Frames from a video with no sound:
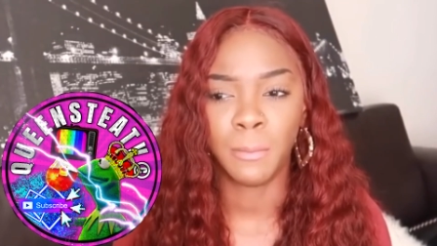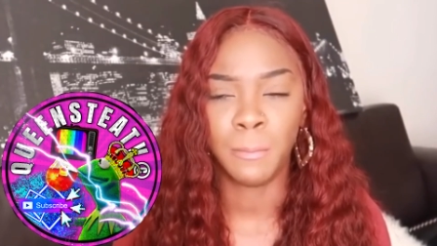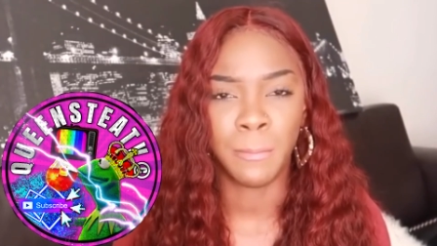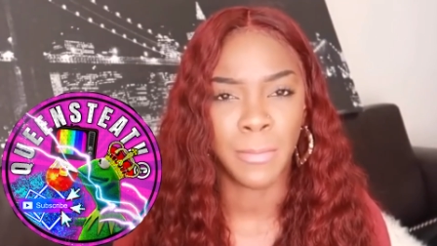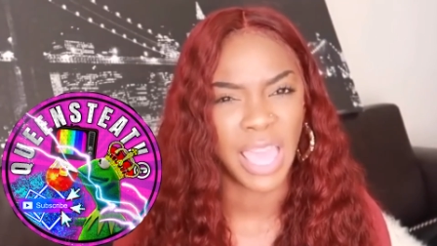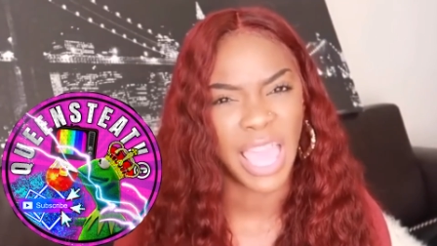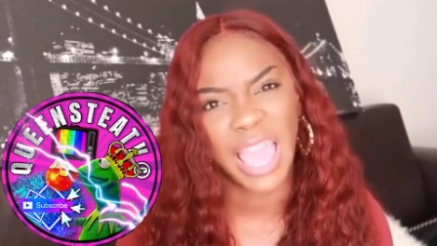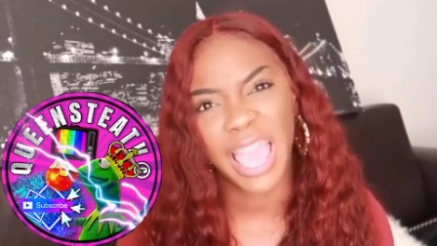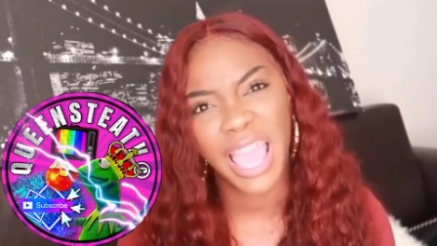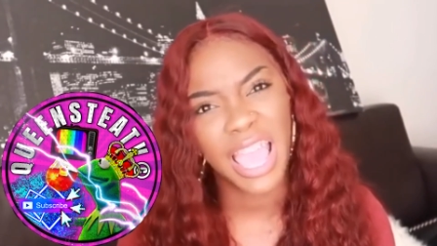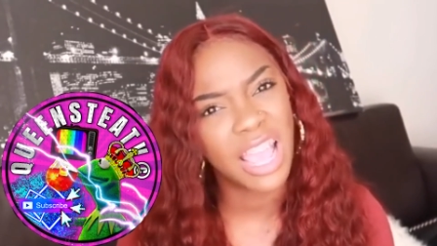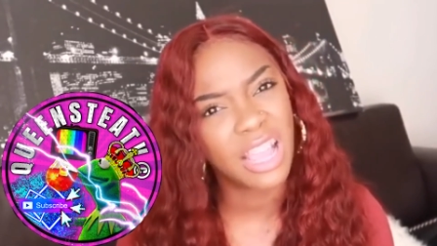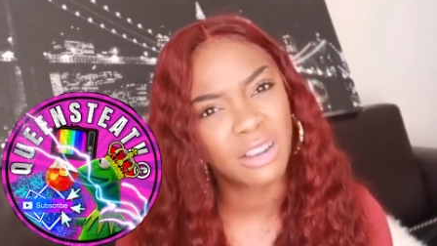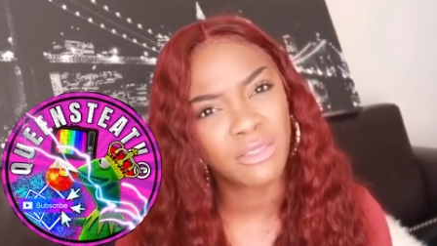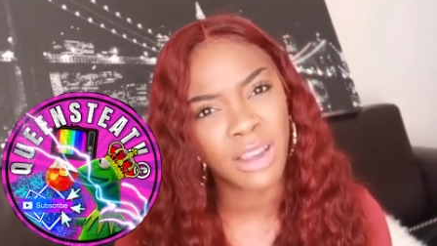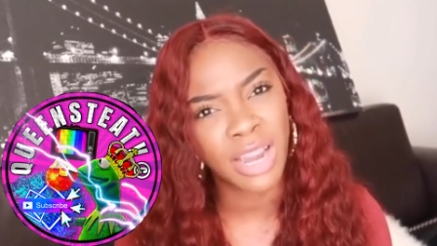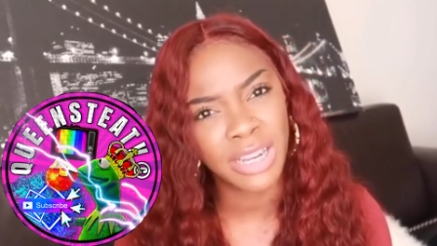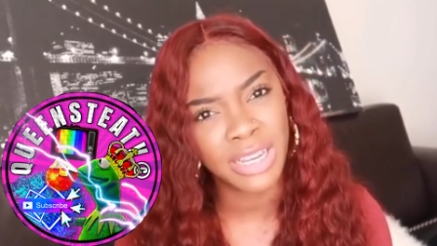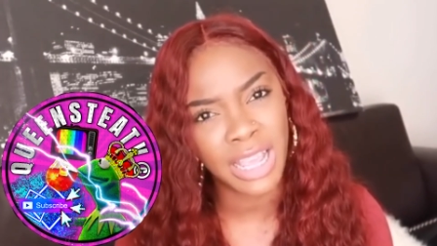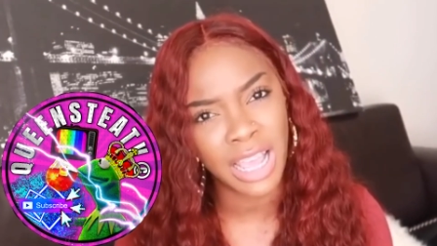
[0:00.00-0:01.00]

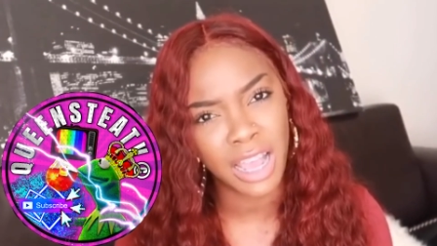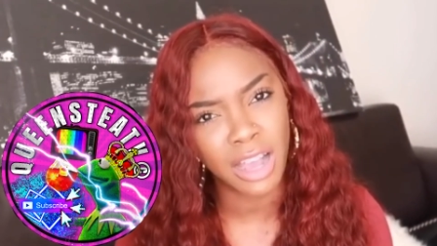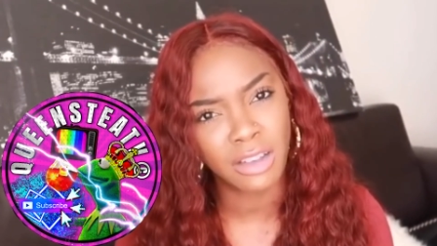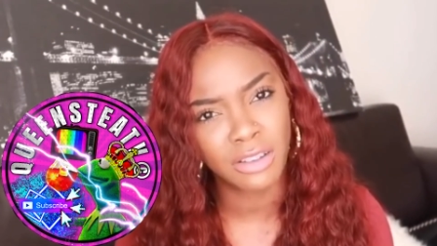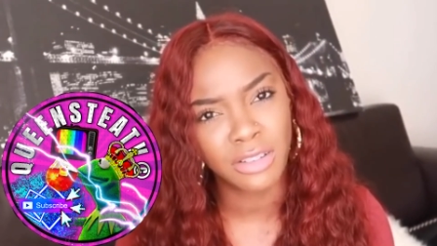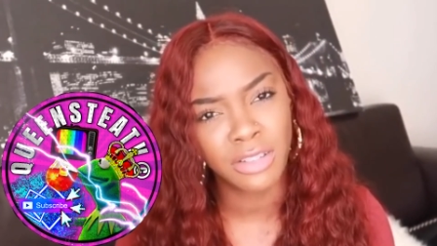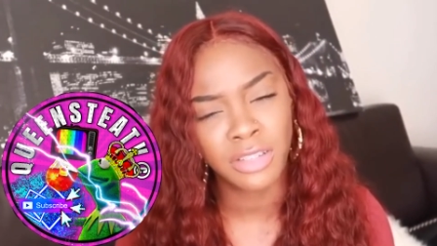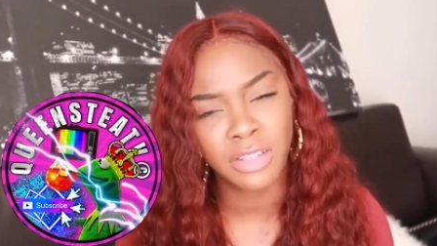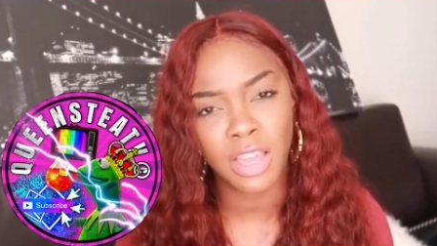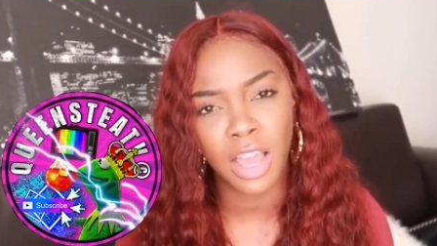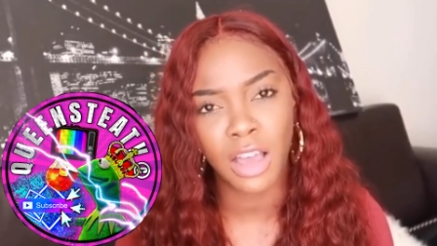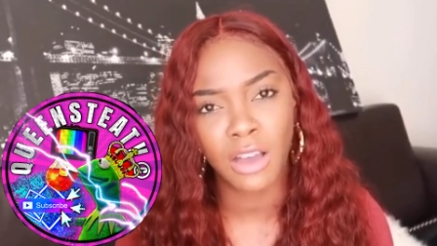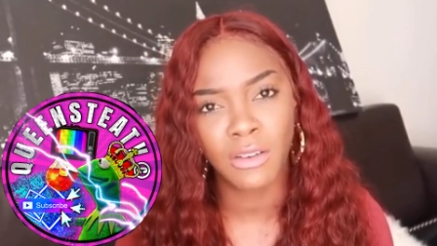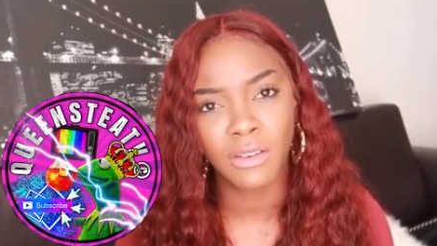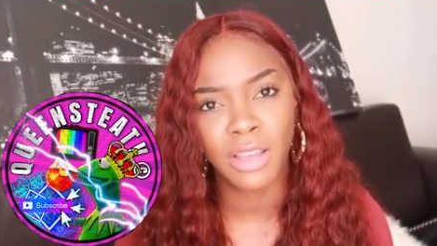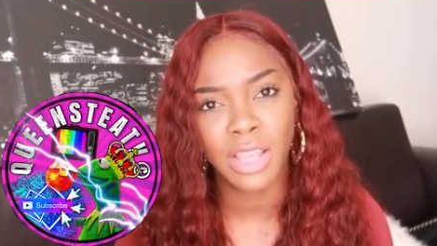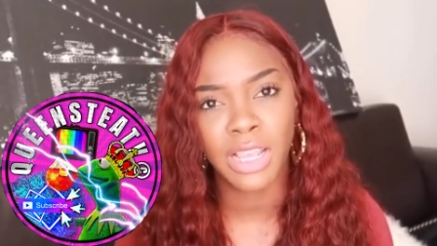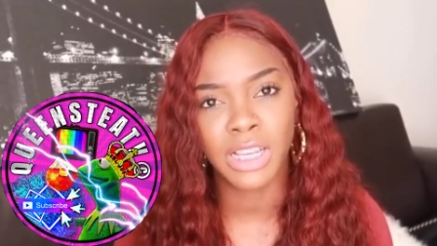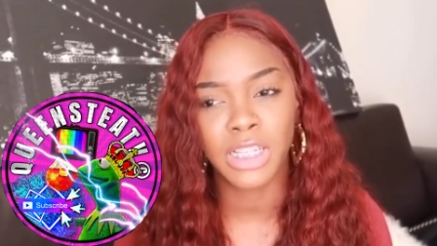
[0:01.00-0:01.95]
mad right now, you know?